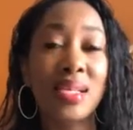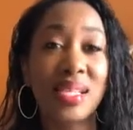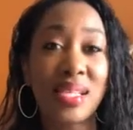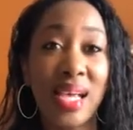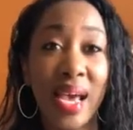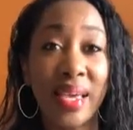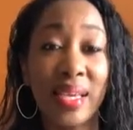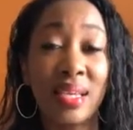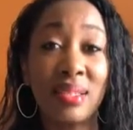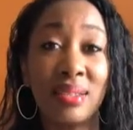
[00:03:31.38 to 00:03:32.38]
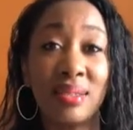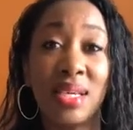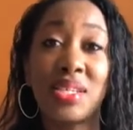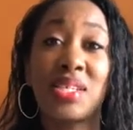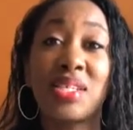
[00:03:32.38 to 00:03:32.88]
society
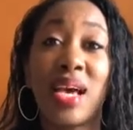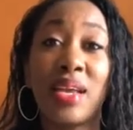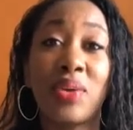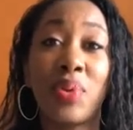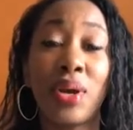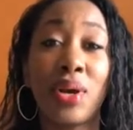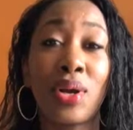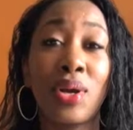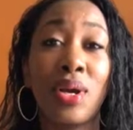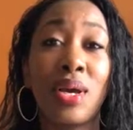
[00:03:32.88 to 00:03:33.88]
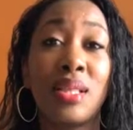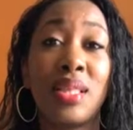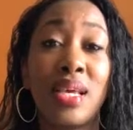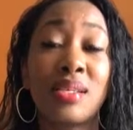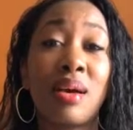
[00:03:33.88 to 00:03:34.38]
where
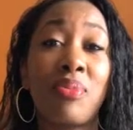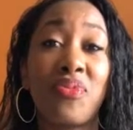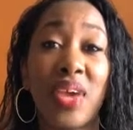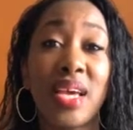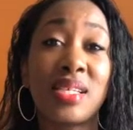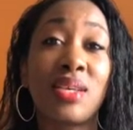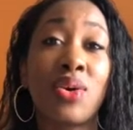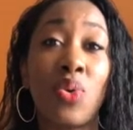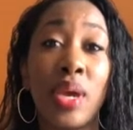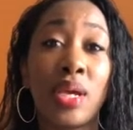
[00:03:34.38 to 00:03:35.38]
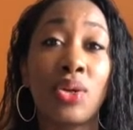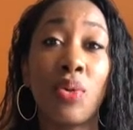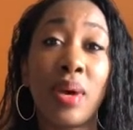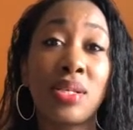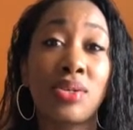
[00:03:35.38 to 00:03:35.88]
things come fast and quick,
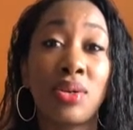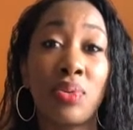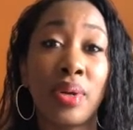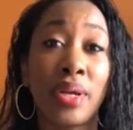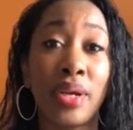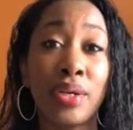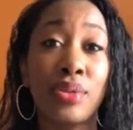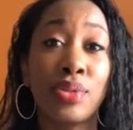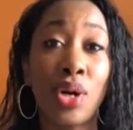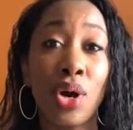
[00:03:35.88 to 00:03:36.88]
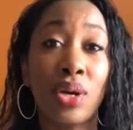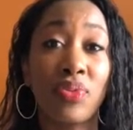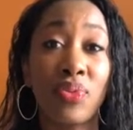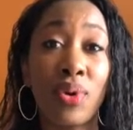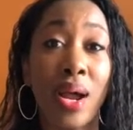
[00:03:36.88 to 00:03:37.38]
nobody's going to want to hear you talking
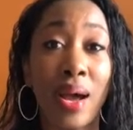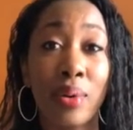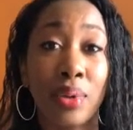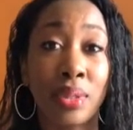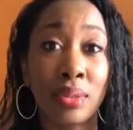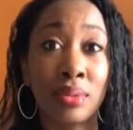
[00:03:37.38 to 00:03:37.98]
for an hour,